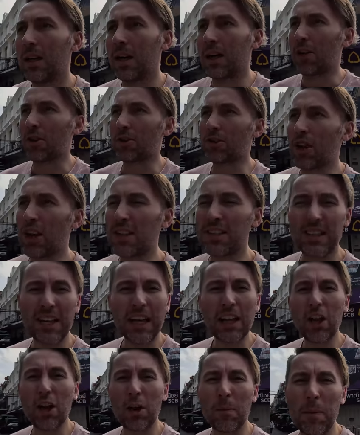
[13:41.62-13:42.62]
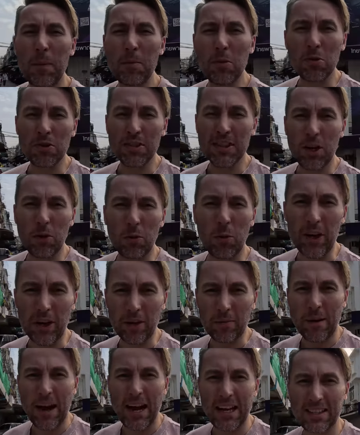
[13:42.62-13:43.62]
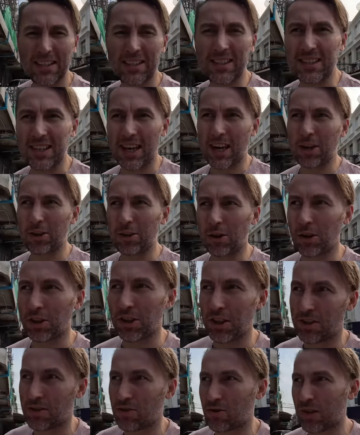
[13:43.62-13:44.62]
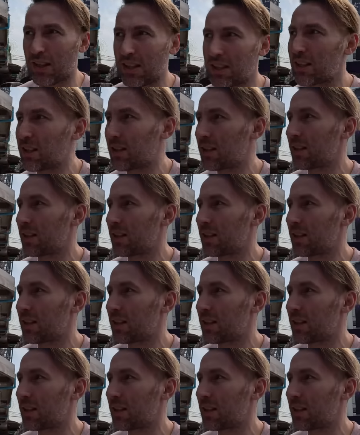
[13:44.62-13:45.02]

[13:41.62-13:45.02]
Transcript: And also I see a lot of people still wearing masks out on the street.